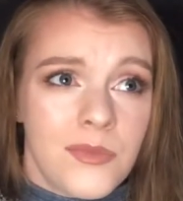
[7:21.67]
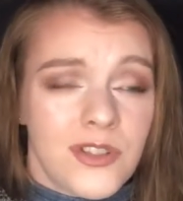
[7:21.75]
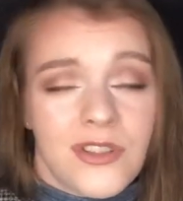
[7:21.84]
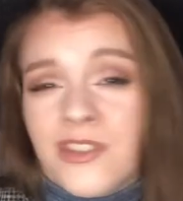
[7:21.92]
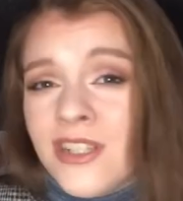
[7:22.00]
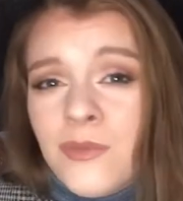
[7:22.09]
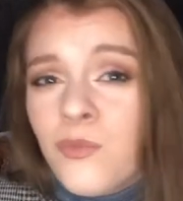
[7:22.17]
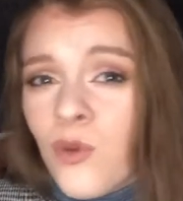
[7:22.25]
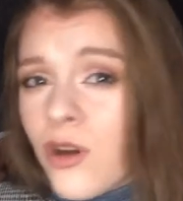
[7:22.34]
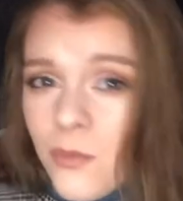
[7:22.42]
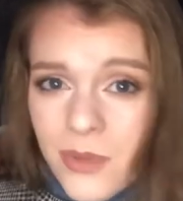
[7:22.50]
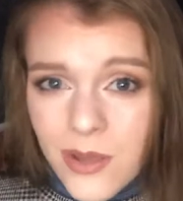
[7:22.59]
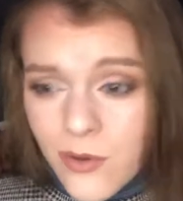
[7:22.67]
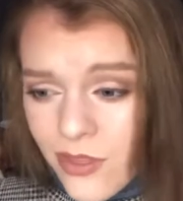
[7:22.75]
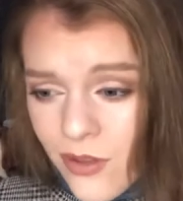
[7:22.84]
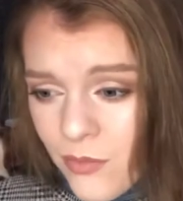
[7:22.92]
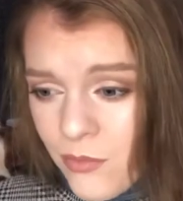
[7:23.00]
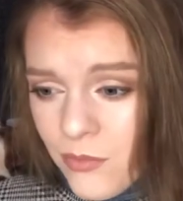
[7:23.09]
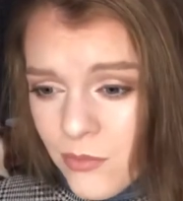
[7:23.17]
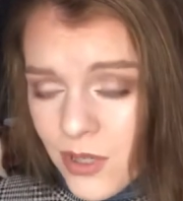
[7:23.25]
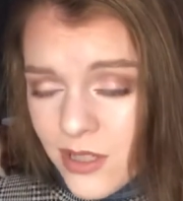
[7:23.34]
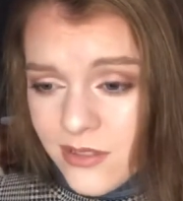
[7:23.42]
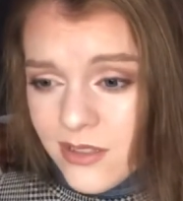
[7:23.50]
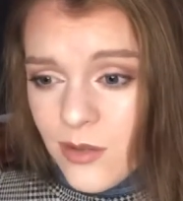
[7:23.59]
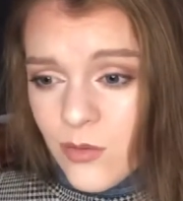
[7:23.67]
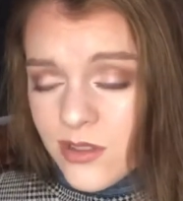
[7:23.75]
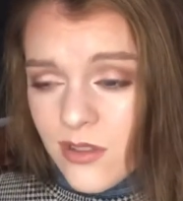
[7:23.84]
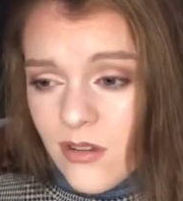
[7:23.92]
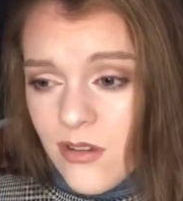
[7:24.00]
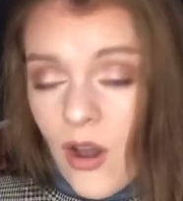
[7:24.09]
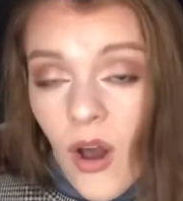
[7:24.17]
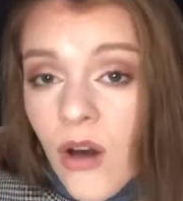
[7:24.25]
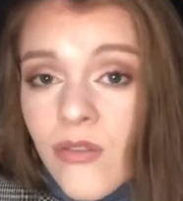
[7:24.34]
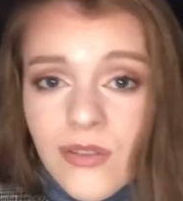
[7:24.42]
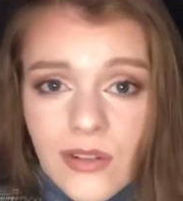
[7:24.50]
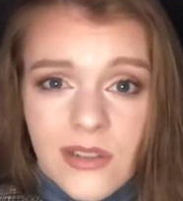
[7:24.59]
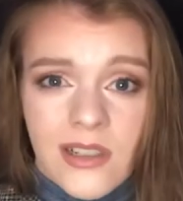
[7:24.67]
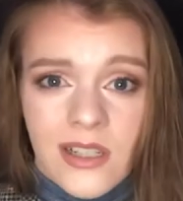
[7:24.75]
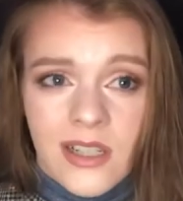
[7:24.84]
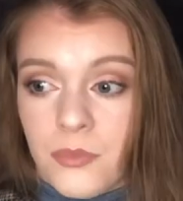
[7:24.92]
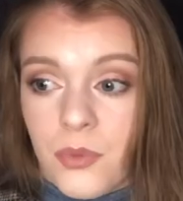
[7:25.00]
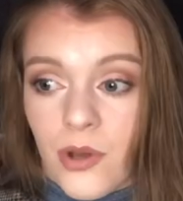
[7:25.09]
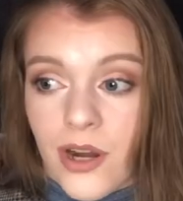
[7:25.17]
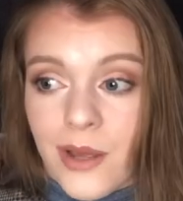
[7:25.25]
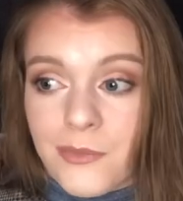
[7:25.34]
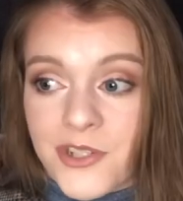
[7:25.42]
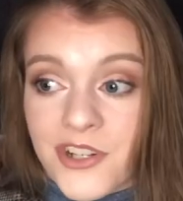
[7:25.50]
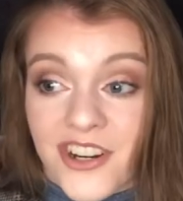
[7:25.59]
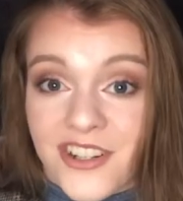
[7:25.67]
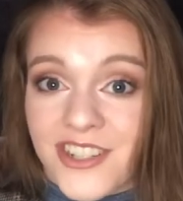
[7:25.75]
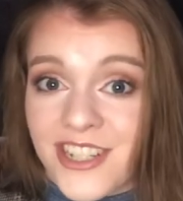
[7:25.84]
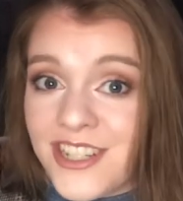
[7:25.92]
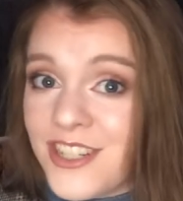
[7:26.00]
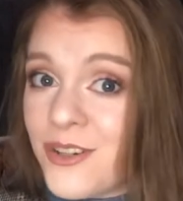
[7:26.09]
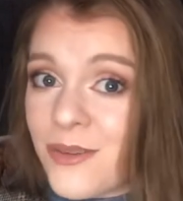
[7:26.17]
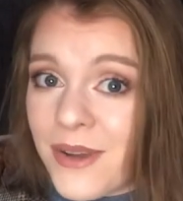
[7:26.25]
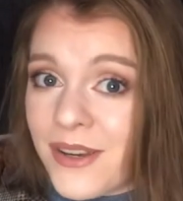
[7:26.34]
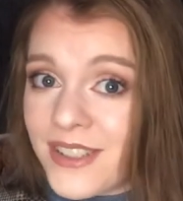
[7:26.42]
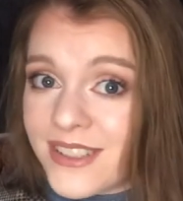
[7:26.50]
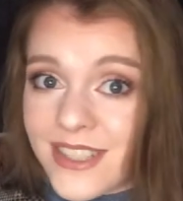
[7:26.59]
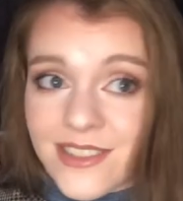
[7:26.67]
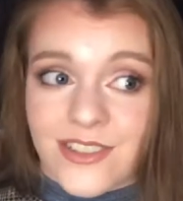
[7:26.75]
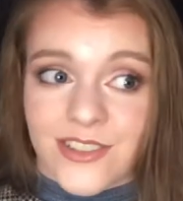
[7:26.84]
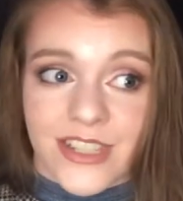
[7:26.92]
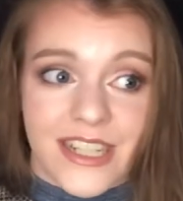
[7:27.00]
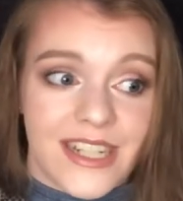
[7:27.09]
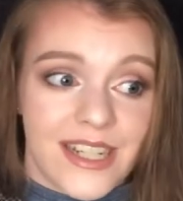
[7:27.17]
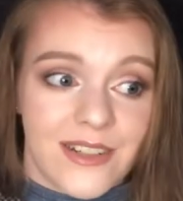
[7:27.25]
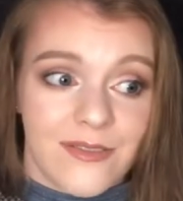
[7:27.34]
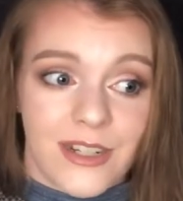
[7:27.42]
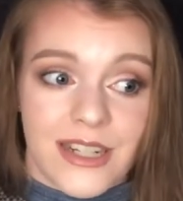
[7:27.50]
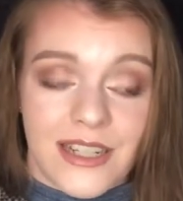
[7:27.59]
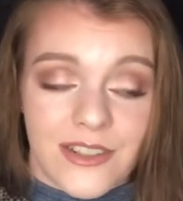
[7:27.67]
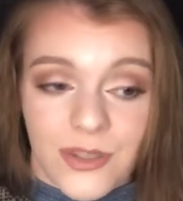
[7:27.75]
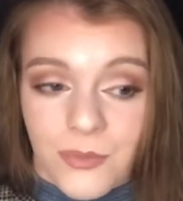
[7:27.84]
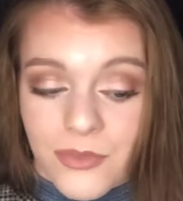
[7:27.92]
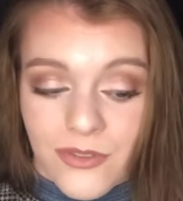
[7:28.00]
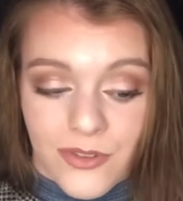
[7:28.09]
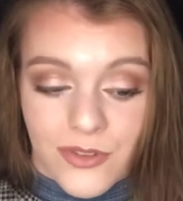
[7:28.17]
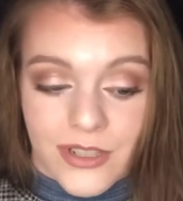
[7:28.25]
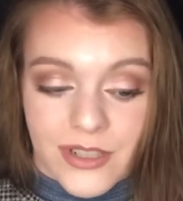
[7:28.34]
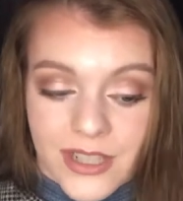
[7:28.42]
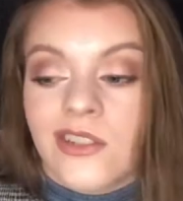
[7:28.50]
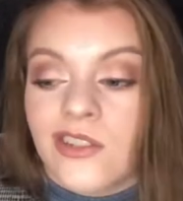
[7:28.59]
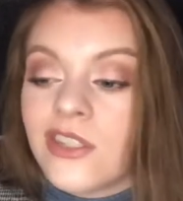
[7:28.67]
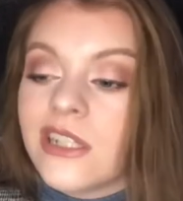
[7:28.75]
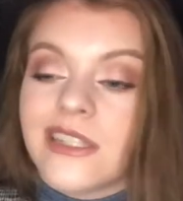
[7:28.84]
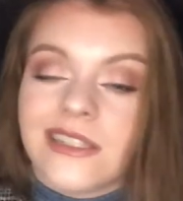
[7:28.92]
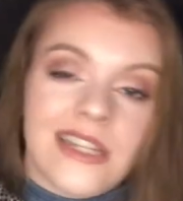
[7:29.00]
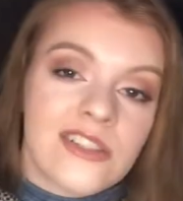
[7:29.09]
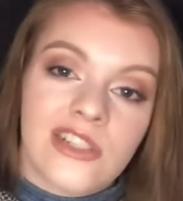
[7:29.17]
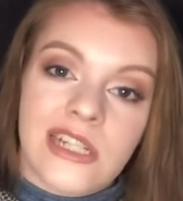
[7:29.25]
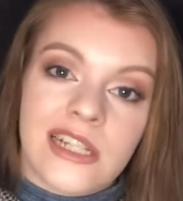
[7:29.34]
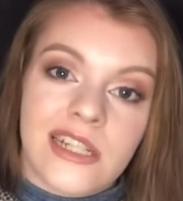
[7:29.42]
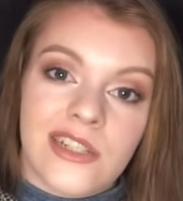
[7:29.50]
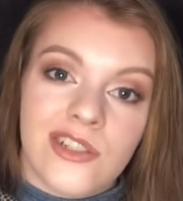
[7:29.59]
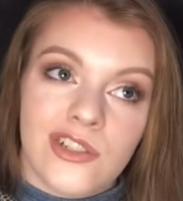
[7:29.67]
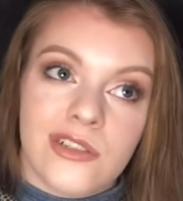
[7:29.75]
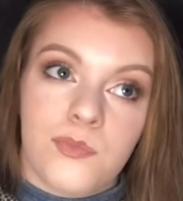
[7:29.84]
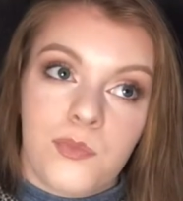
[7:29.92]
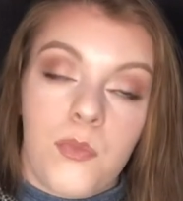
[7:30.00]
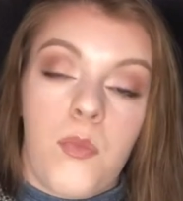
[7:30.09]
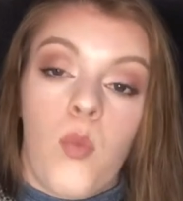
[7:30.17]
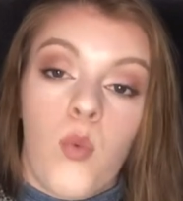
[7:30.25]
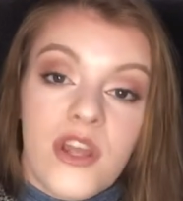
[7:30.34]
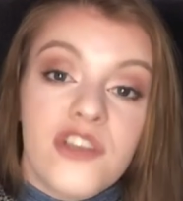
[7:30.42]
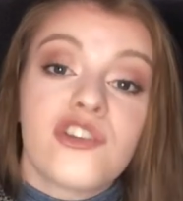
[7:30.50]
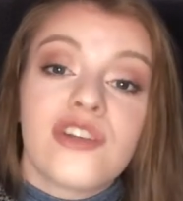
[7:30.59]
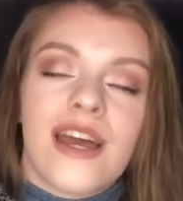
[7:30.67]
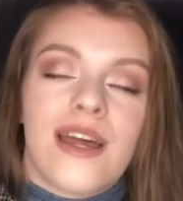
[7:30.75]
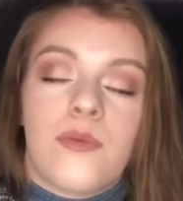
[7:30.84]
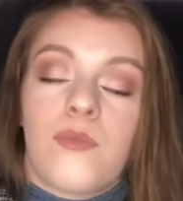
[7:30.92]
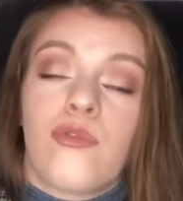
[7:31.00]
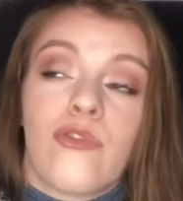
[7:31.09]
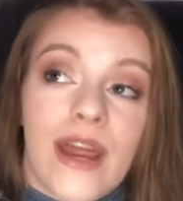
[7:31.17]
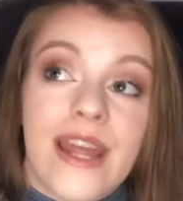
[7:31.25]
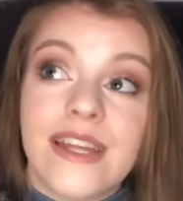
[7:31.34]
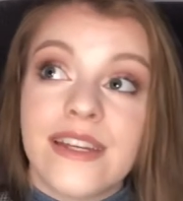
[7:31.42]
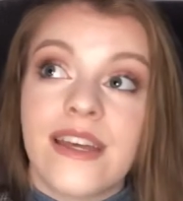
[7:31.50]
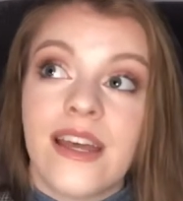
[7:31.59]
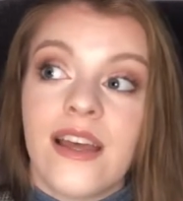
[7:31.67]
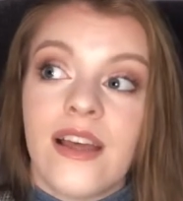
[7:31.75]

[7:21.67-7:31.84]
She didn't want to be with him because he was awful, but I'm sure she knew about his history and what he had done before. She essentially just wished and prayed